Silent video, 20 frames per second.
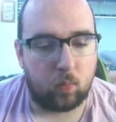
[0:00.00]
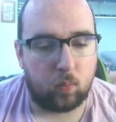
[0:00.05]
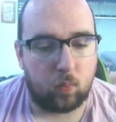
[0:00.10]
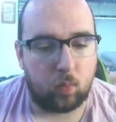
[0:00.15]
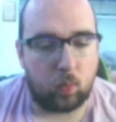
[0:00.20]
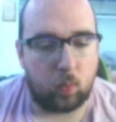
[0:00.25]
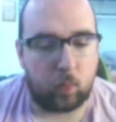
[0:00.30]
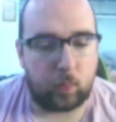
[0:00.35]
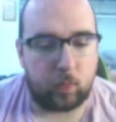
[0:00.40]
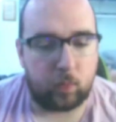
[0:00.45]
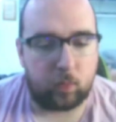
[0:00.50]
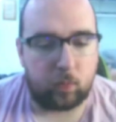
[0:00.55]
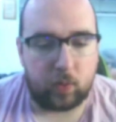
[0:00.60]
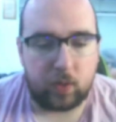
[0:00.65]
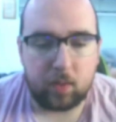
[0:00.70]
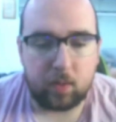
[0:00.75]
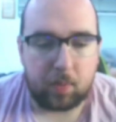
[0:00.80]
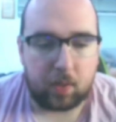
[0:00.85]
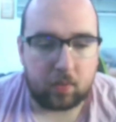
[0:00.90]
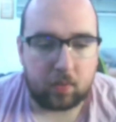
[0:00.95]
What we
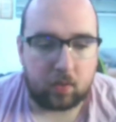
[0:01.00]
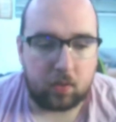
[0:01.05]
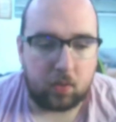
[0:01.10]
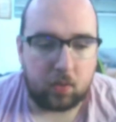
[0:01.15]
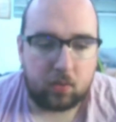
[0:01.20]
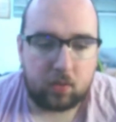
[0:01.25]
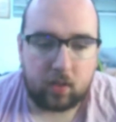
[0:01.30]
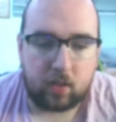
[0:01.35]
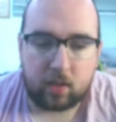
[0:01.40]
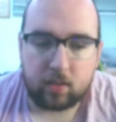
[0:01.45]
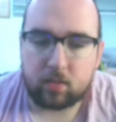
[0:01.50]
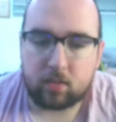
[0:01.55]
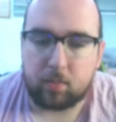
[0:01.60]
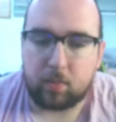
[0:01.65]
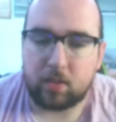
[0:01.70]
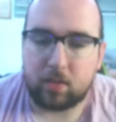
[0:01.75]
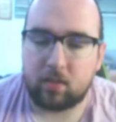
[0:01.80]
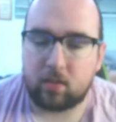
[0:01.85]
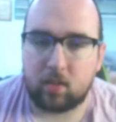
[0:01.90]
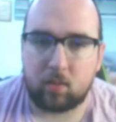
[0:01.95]
read about the New
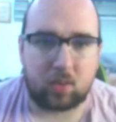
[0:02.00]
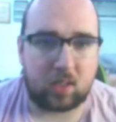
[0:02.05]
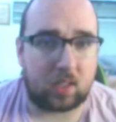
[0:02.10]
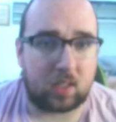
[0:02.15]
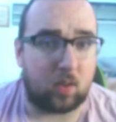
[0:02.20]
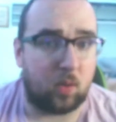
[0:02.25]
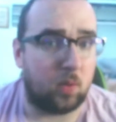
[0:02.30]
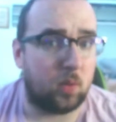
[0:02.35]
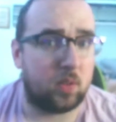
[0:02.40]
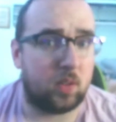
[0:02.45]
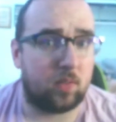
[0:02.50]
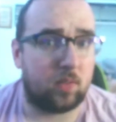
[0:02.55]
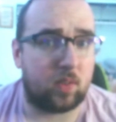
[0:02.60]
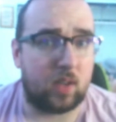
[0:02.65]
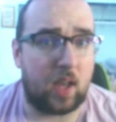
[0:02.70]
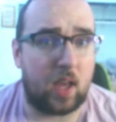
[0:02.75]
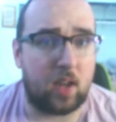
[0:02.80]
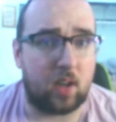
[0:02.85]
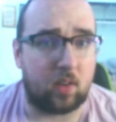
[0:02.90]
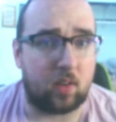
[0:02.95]
Testament seems like a whole
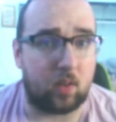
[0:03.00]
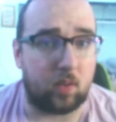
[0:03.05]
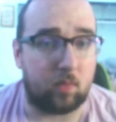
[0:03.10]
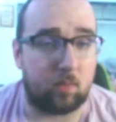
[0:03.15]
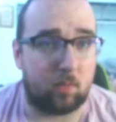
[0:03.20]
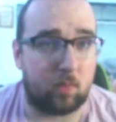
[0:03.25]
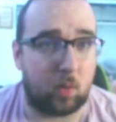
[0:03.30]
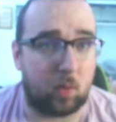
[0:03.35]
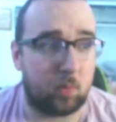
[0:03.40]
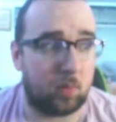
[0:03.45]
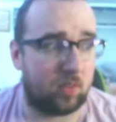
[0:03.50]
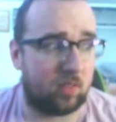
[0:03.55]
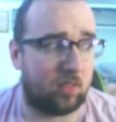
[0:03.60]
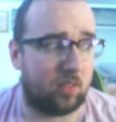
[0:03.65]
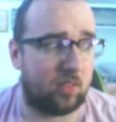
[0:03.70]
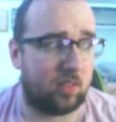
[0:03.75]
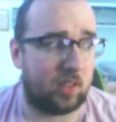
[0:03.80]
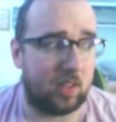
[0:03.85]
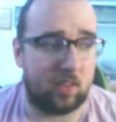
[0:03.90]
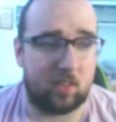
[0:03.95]
different attitude,
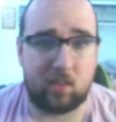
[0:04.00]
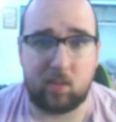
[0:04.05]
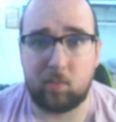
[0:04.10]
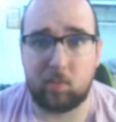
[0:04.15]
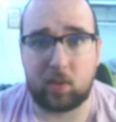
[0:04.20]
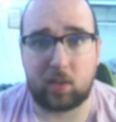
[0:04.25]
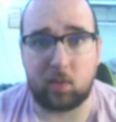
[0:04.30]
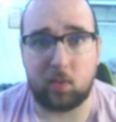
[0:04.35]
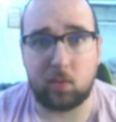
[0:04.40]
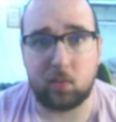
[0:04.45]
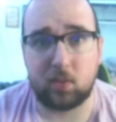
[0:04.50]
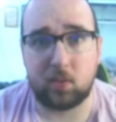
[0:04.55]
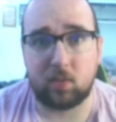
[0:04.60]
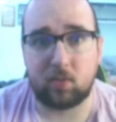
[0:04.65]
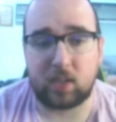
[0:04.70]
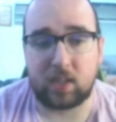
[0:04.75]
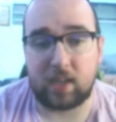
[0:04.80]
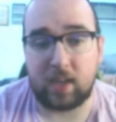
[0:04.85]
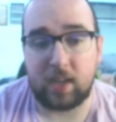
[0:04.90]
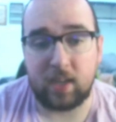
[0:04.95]
almost can seem like a whole
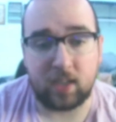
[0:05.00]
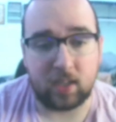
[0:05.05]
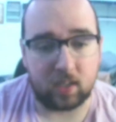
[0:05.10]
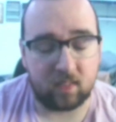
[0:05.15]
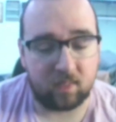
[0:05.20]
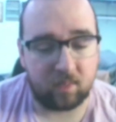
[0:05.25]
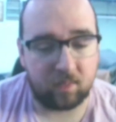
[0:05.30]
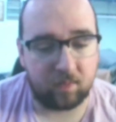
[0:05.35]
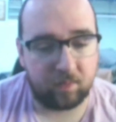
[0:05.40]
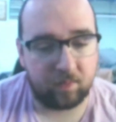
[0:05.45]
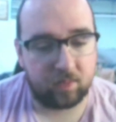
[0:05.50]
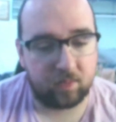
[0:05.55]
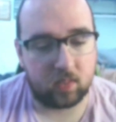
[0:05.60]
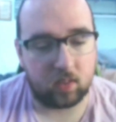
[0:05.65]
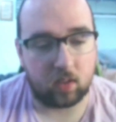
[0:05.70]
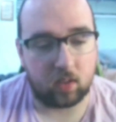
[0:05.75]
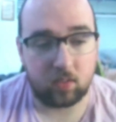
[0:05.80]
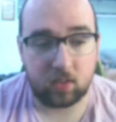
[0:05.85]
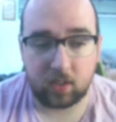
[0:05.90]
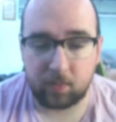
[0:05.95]
different God,
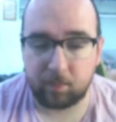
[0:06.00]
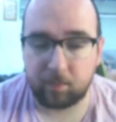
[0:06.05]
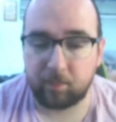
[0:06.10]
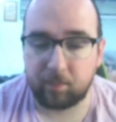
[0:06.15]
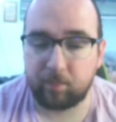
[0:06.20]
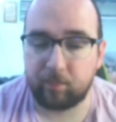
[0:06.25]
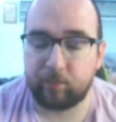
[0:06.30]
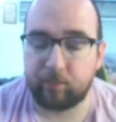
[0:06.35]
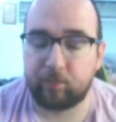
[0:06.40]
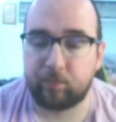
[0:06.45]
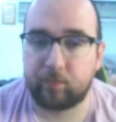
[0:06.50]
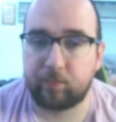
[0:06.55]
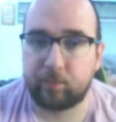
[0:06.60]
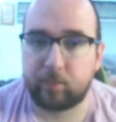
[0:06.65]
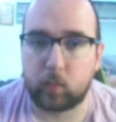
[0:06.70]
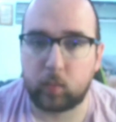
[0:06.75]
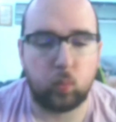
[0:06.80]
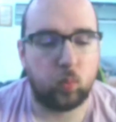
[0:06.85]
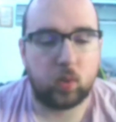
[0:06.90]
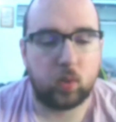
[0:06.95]
doesn't it?
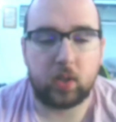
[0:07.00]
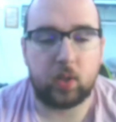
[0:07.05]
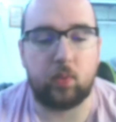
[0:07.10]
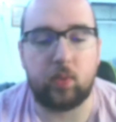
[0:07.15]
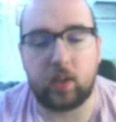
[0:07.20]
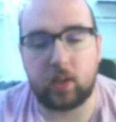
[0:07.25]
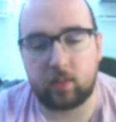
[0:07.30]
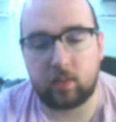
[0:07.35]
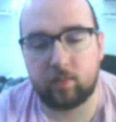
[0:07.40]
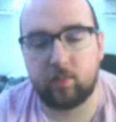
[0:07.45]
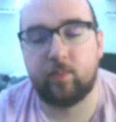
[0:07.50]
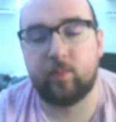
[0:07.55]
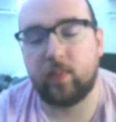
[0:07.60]
What do you think?